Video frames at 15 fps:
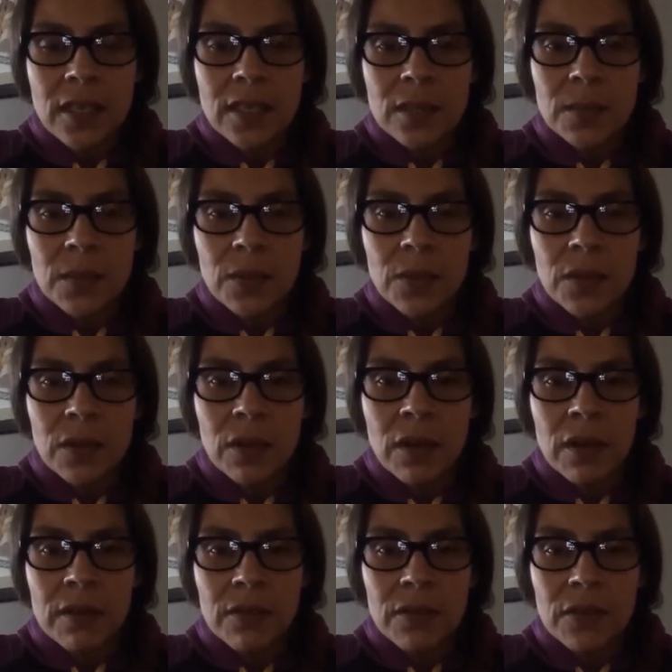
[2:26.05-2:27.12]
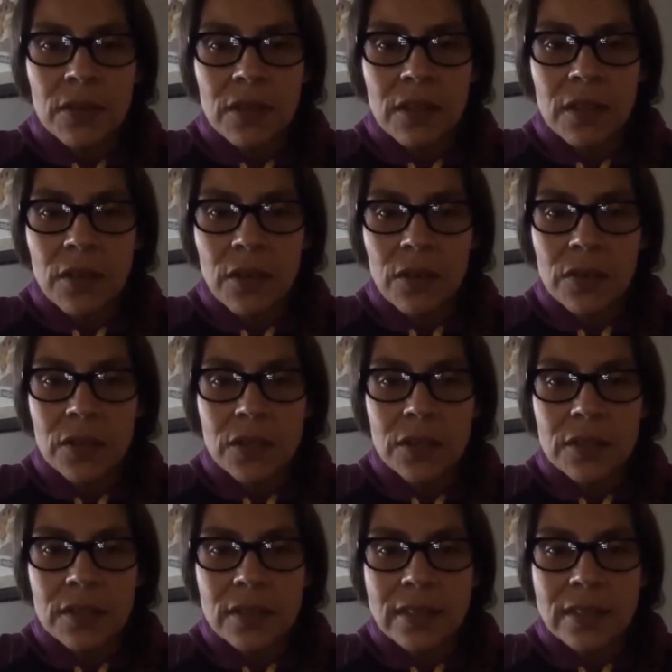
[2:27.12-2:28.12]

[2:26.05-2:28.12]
has been going on for a little over